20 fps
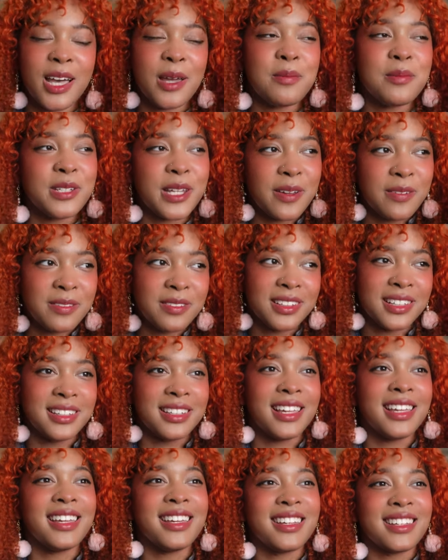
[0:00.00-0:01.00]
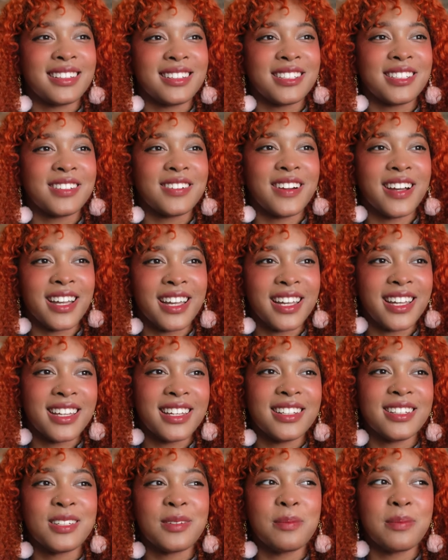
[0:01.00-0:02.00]
I'm definitely like
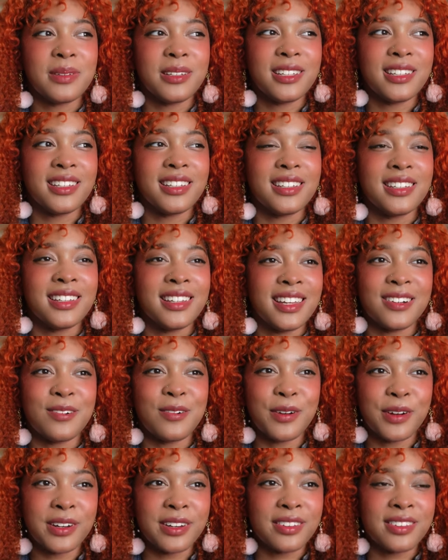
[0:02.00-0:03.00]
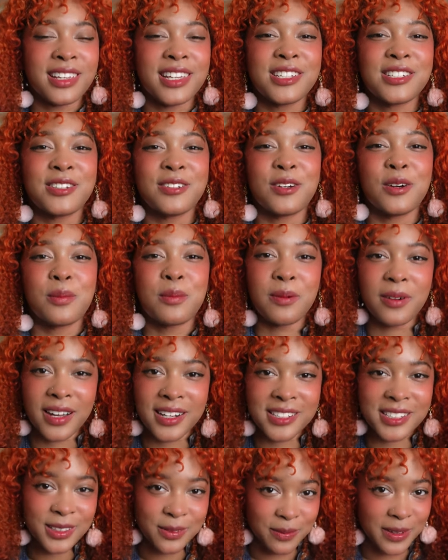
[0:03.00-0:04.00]
try to be organizational
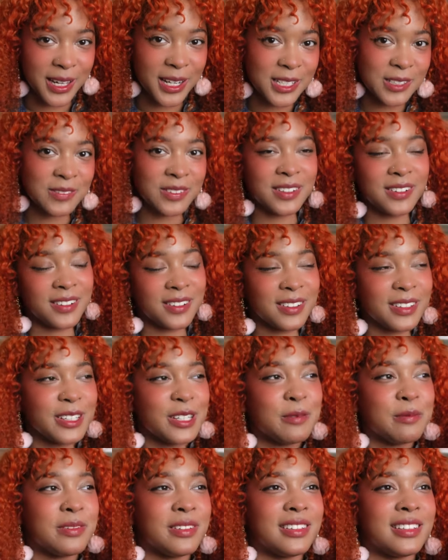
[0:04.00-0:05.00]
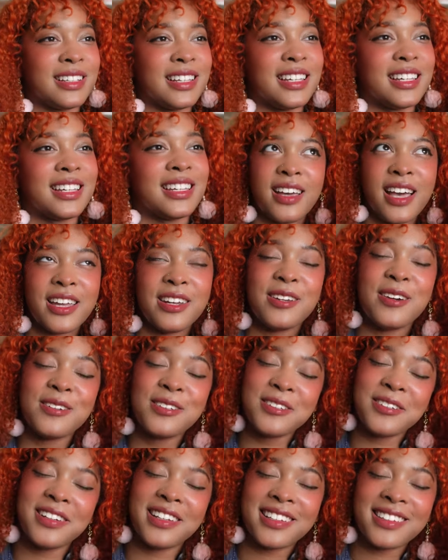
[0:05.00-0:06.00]
project management girly, but like I know
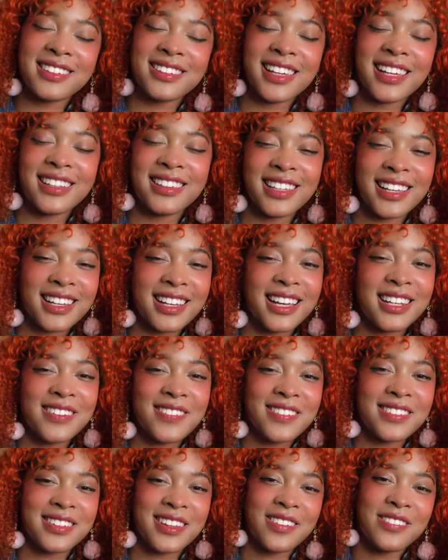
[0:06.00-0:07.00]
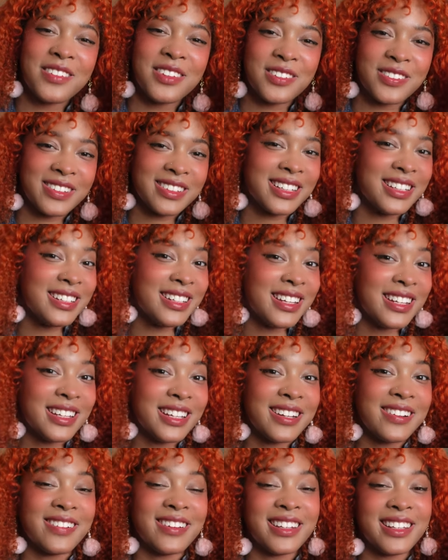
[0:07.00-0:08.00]
to an extent that kind of stuff is really
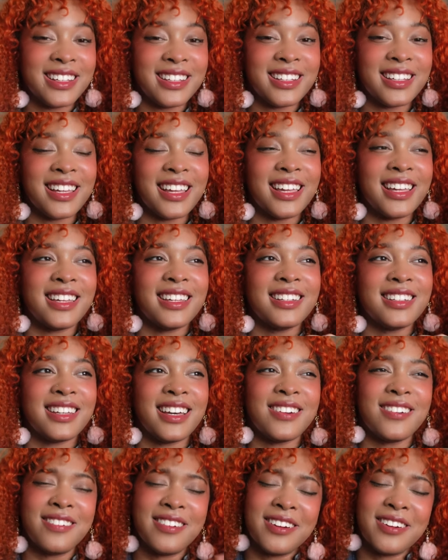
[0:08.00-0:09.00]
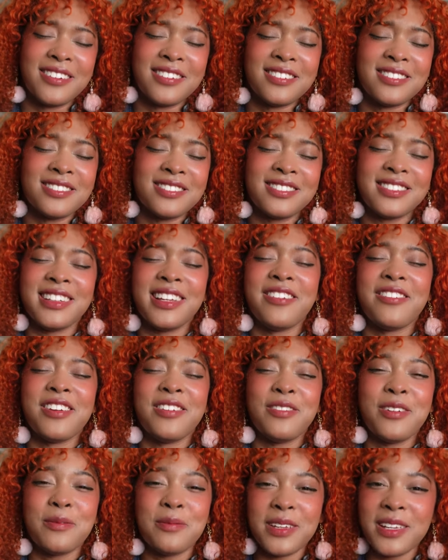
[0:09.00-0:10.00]
nitty gritty and I don't know if
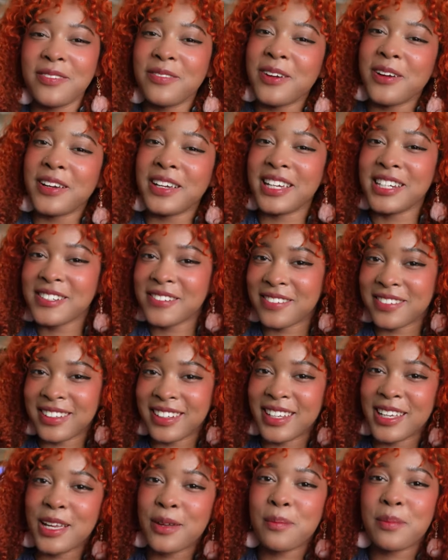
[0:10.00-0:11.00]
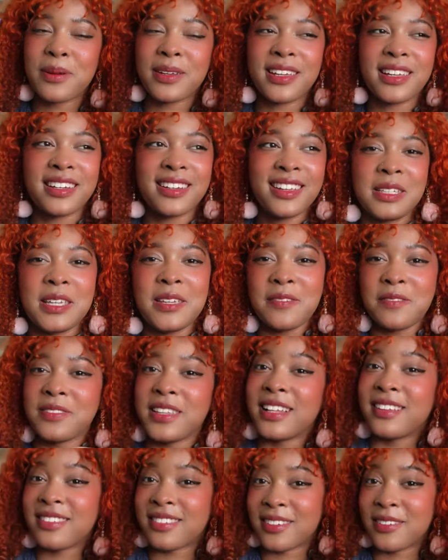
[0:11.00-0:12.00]
it would be very interesting, but if
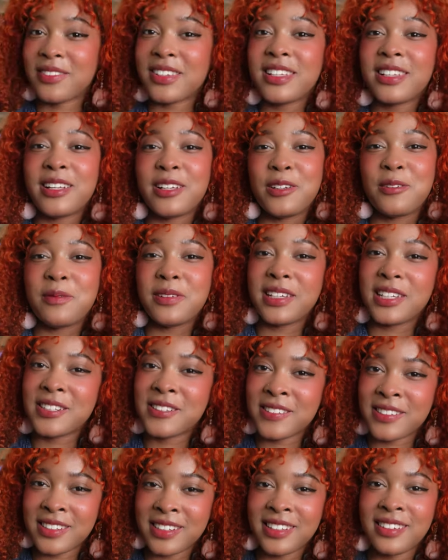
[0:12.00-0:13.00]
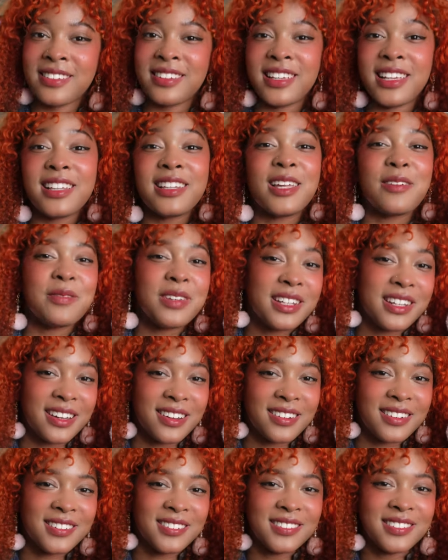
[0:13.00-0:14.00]
that's something that you'd be interested in seeing, let me
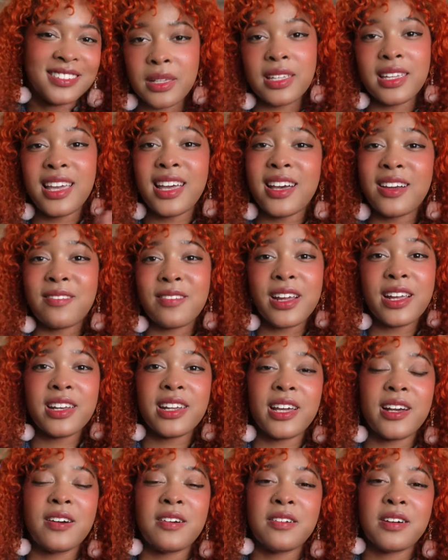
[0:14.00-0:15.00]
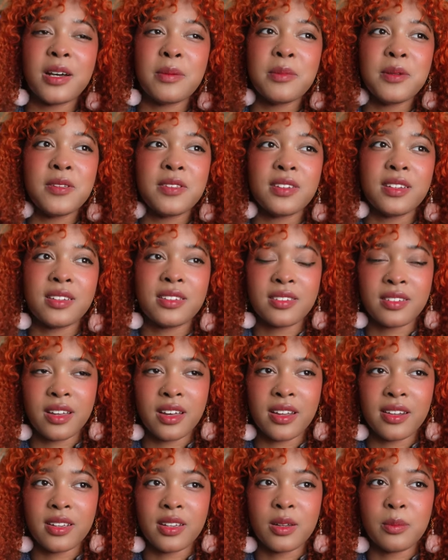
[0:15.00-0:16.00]
know. But yeah, right now I'm using
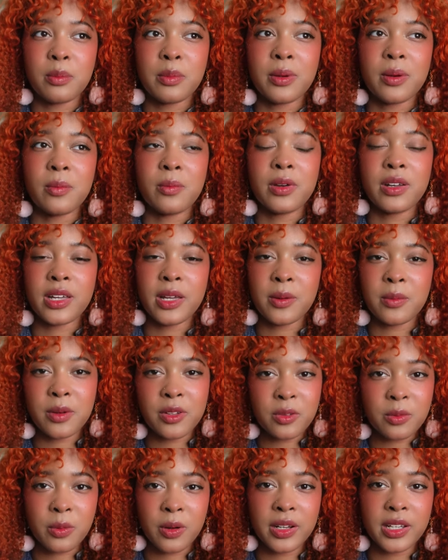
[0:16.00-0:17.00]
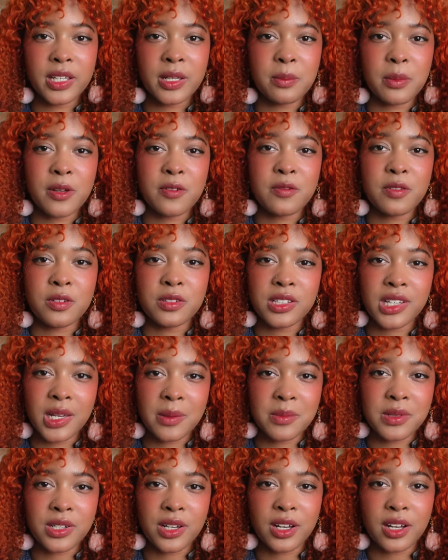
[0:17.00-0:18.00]
Asana, but when I was working my
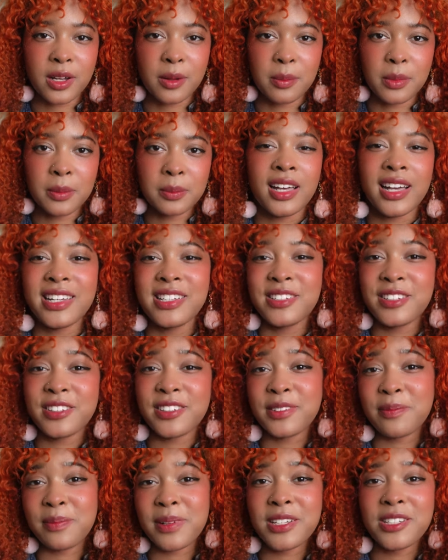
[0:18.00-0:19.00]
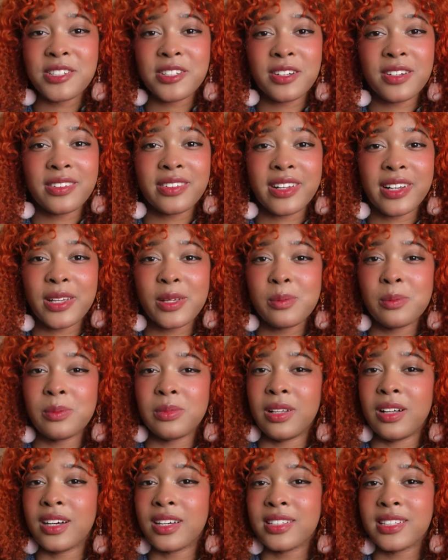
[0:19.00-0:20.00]
full-time job, I just made sure that I
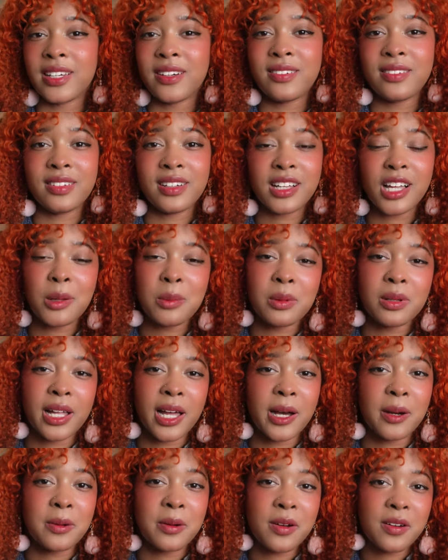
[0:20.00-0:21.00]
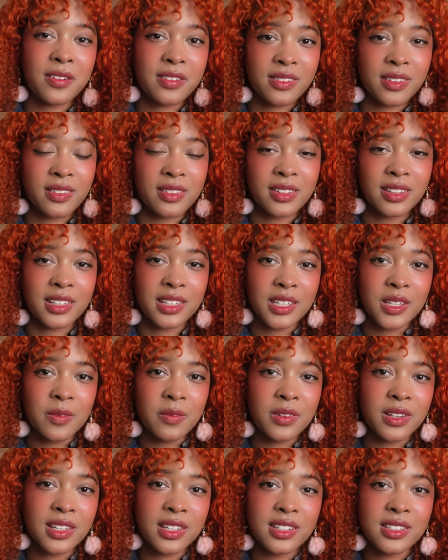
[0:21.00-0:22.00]
blocked out a couple hours in the
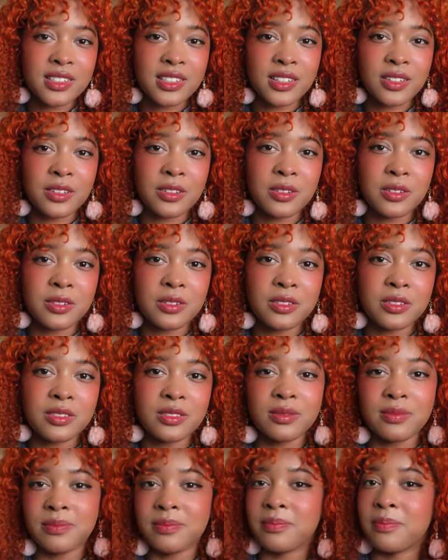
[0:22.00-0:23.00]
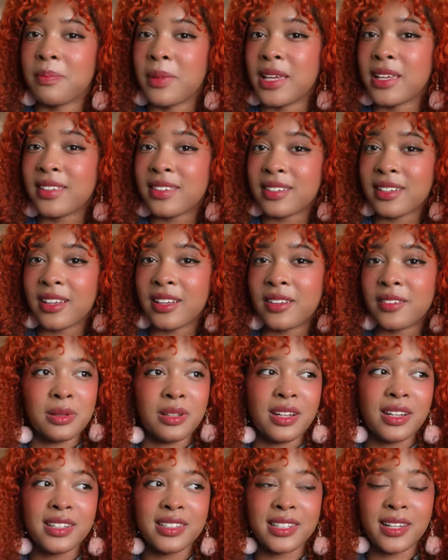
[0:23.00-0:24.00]
evening to make stuff,
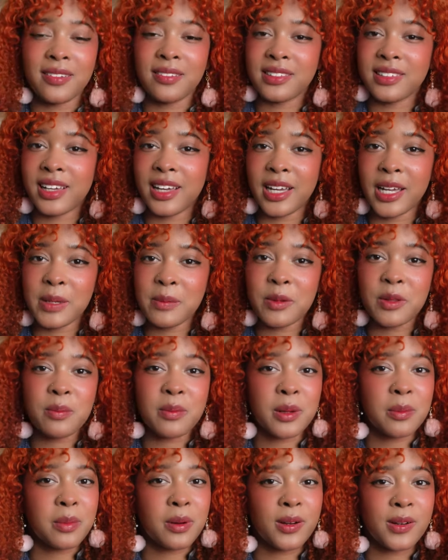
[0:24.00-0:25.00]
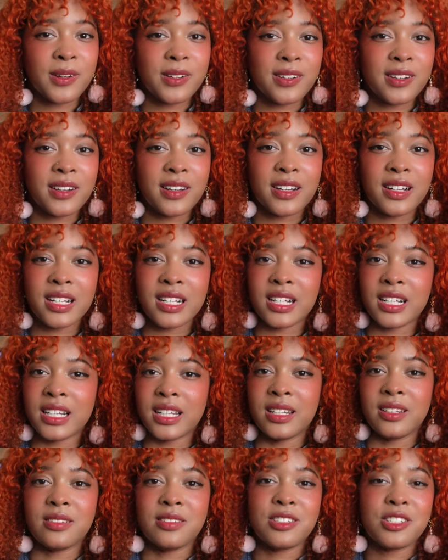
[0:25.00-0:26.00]
blocked out time with my partner
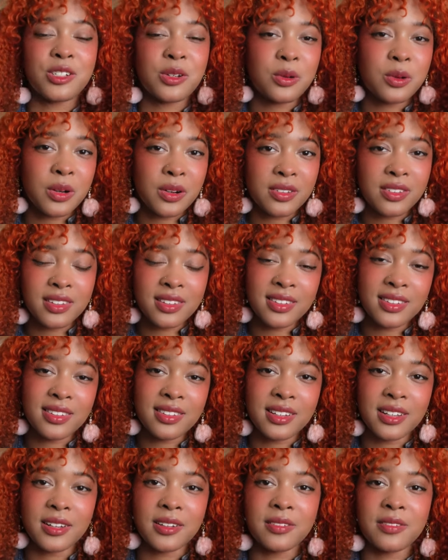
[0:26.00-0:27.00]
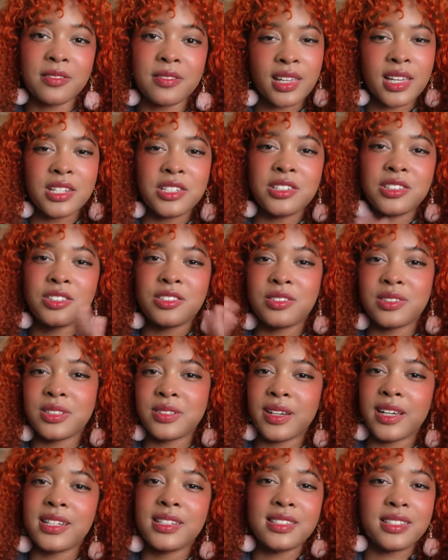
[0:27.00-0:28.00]
and chores and stuff, and just
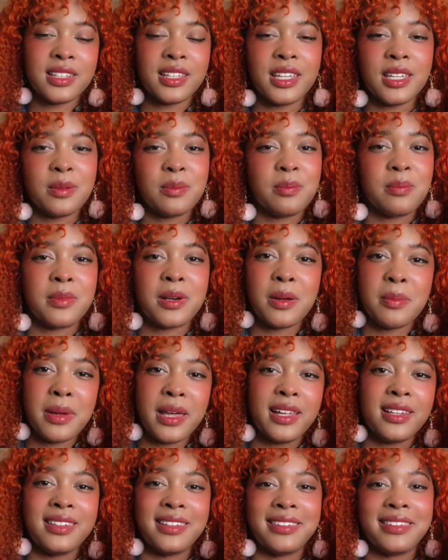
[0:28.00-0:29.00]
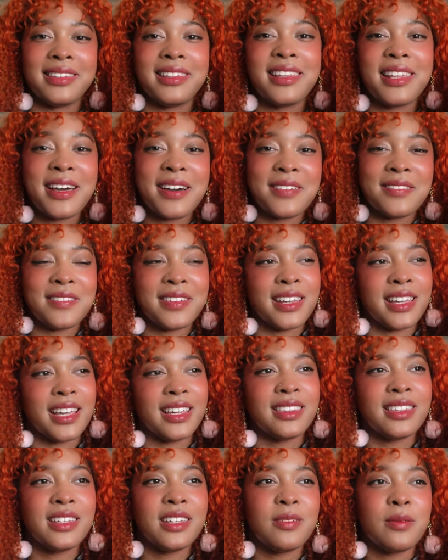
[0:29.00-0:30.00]
tried to keep a balance in that way.
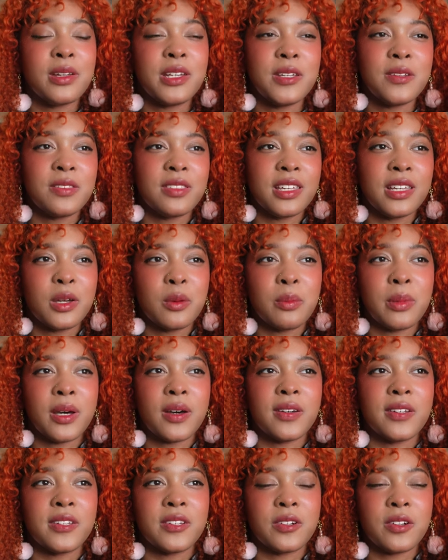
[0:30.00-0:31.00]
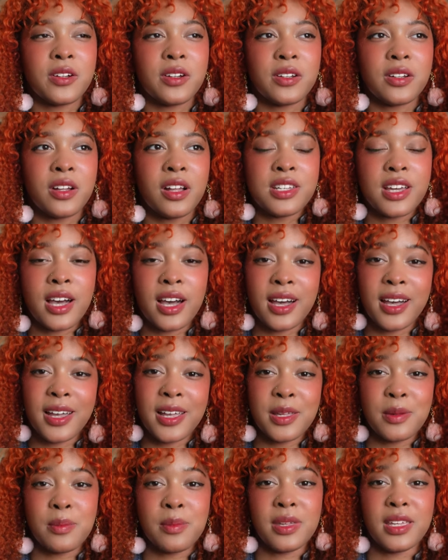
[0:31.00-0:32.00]
I think when you think about your
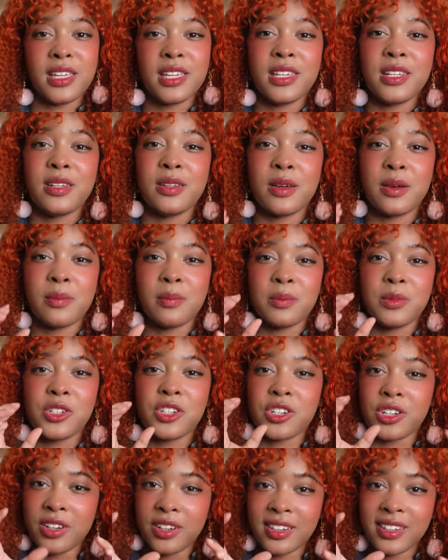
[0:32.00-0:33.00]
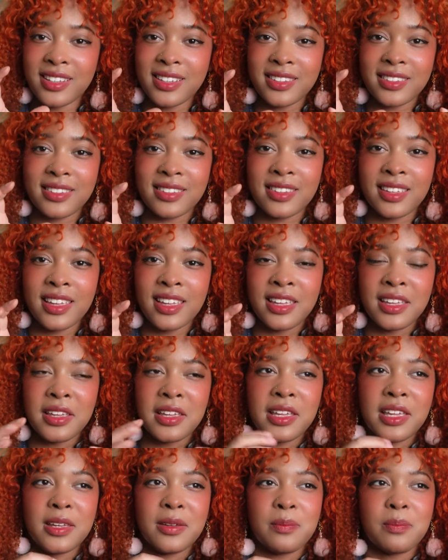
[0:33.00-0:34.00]
time in chunks,
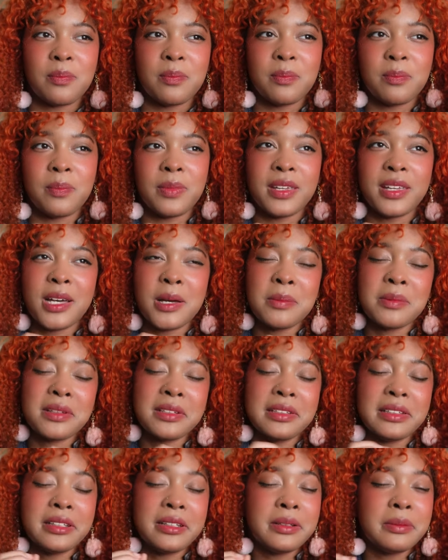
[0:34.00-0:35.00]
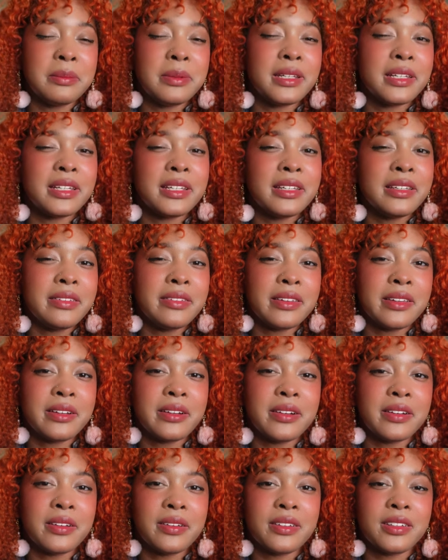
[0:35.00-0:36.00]
it becomes a little bit
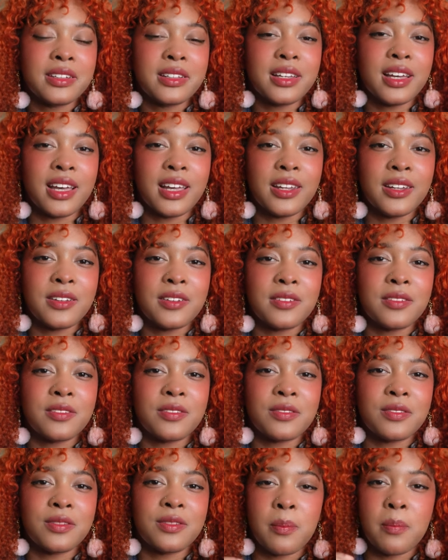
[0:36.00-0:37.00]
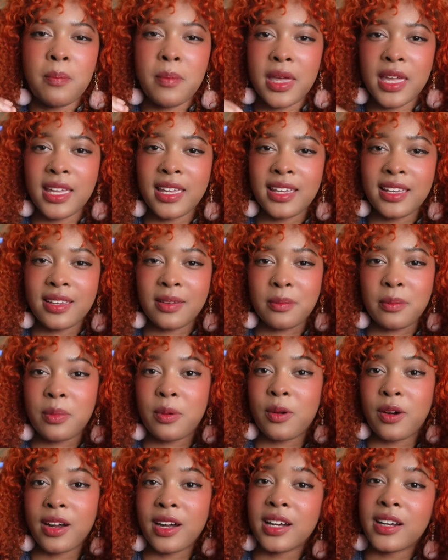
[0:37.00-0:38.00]
easier to kind of make
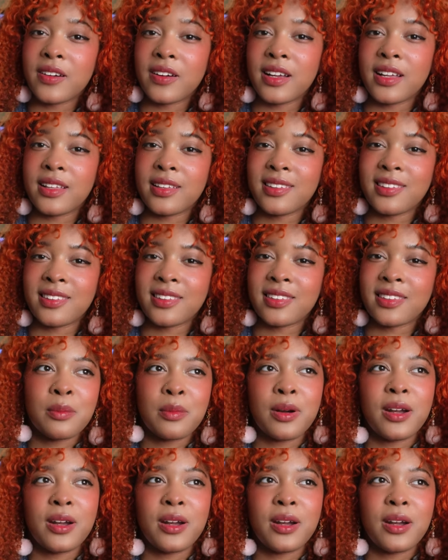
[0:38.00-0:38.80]
progress.